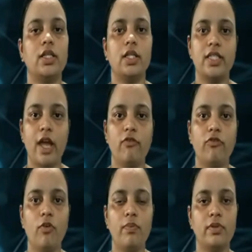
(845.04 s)
the self
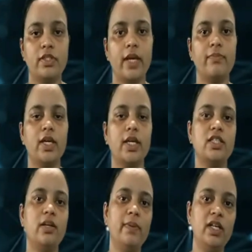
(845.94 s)
loop, same thing
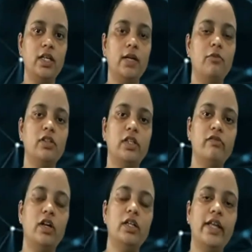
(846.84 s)
is repeated more
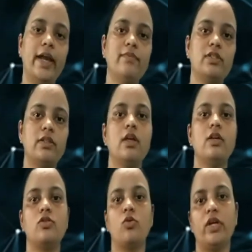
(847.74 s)
than one time.
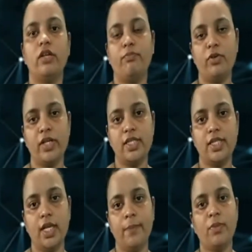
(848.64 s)
So input is
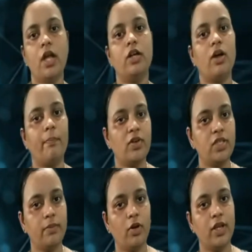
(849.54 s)
C,
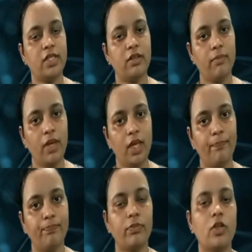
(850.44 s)
topmost symbol is
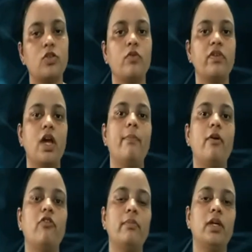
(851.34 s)
B, so we are
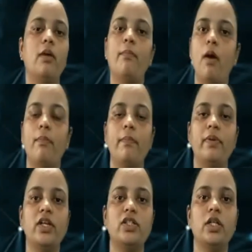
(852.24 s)
performing a pop
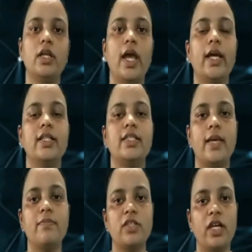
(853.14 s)
operation and
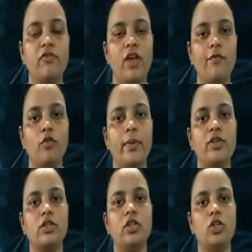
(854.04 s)
same state we have to
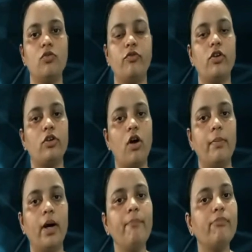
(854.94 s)
mention, Q4
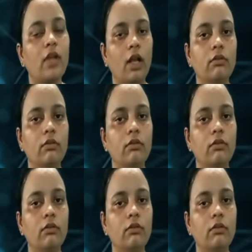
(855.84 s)
comma null.